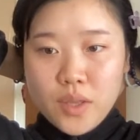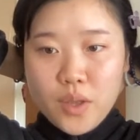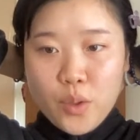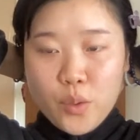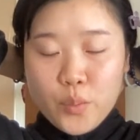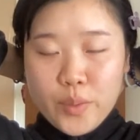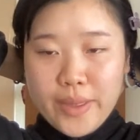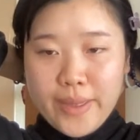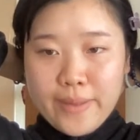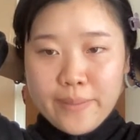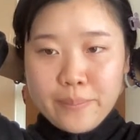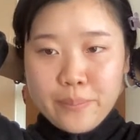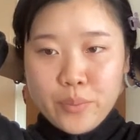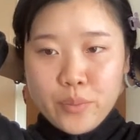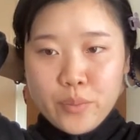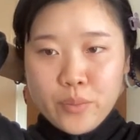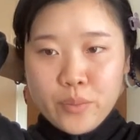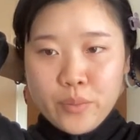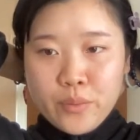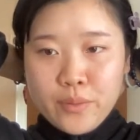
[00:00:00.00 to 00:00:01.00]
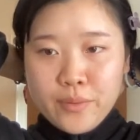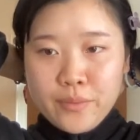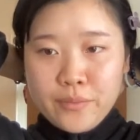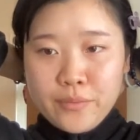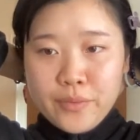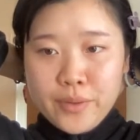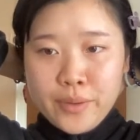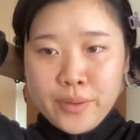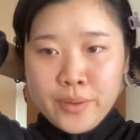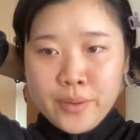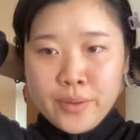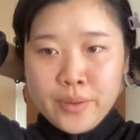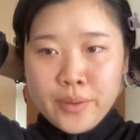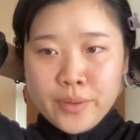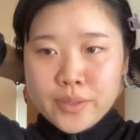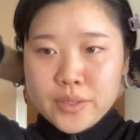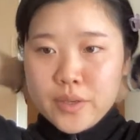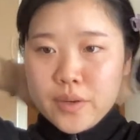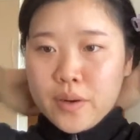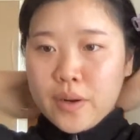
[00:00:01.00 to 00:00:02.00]
Okay,
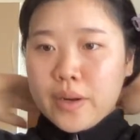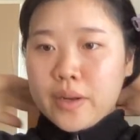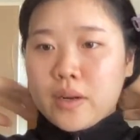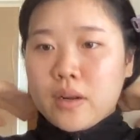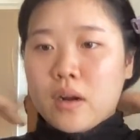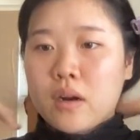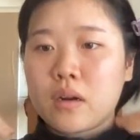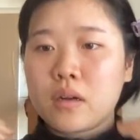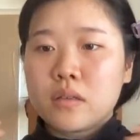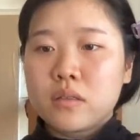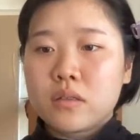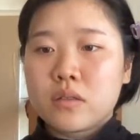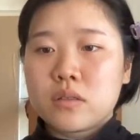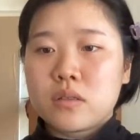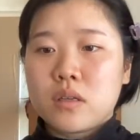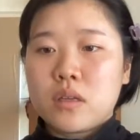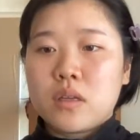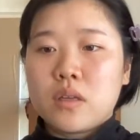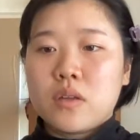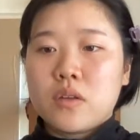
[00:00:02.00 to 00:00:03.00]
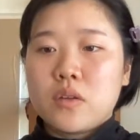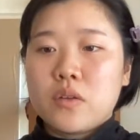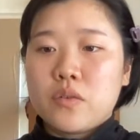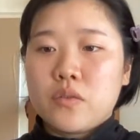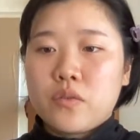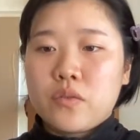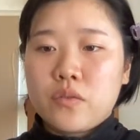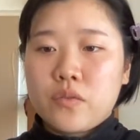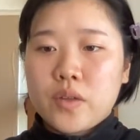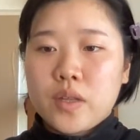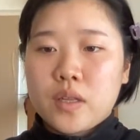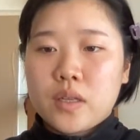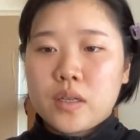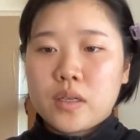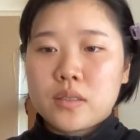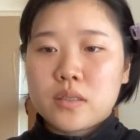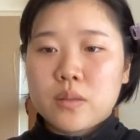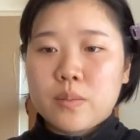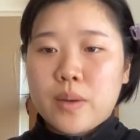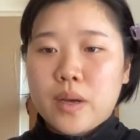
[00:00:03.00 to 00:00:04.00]
perfect. All right, ours
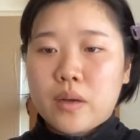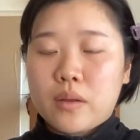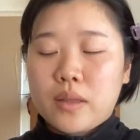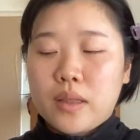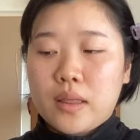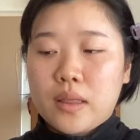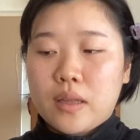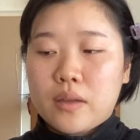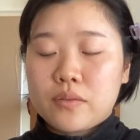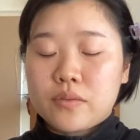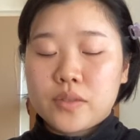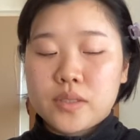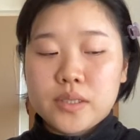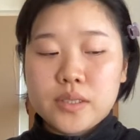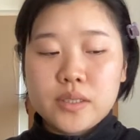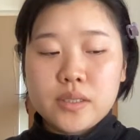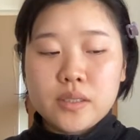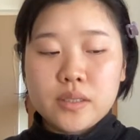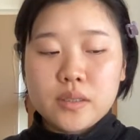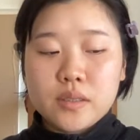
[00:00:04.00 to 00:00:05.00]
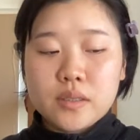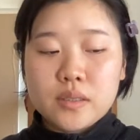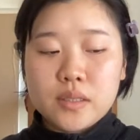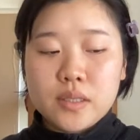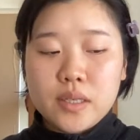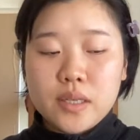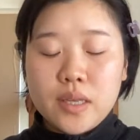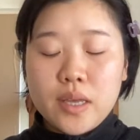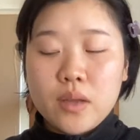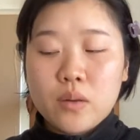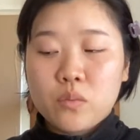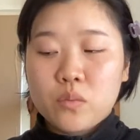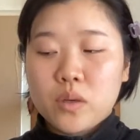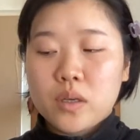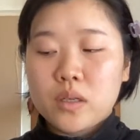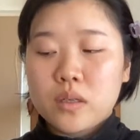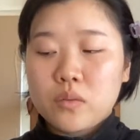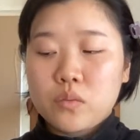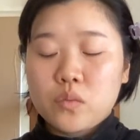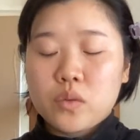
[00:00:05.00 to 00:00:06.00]
feelings about Lovety currently, and
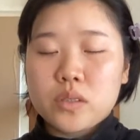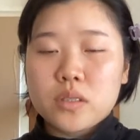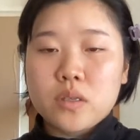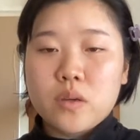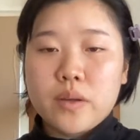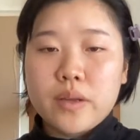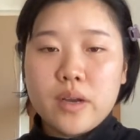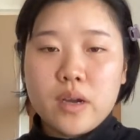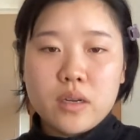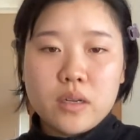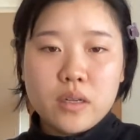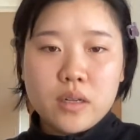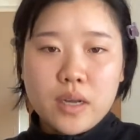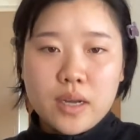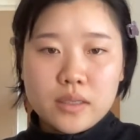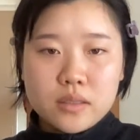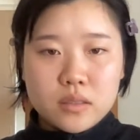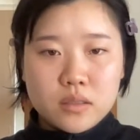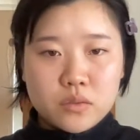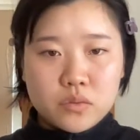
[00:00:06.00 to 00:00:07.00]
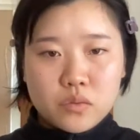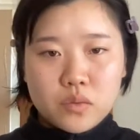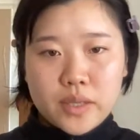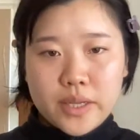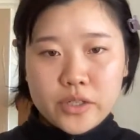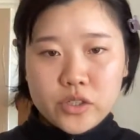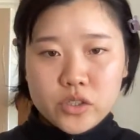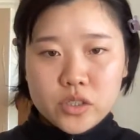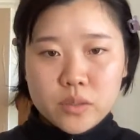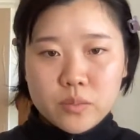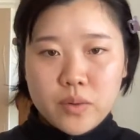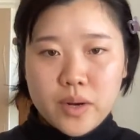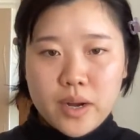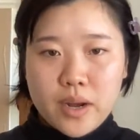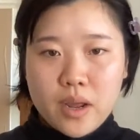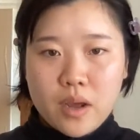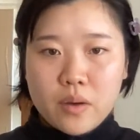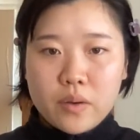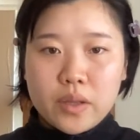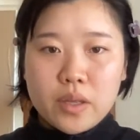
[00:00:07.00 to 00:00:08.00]
what's going on in you guys' relationship right
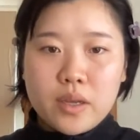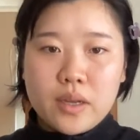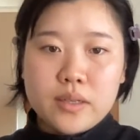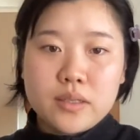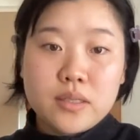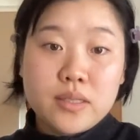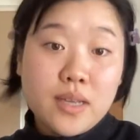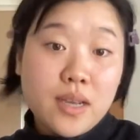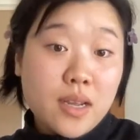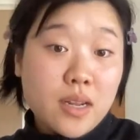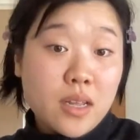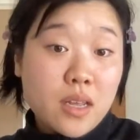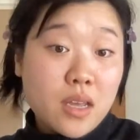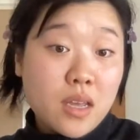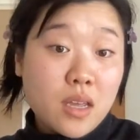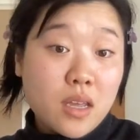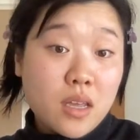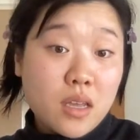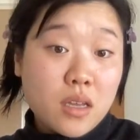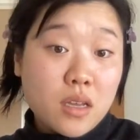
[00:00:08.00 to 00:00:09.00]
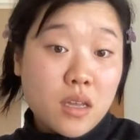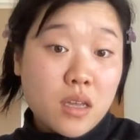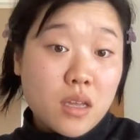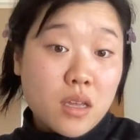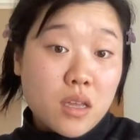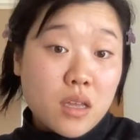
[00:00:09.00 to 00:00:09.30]
now? Are you guys dating?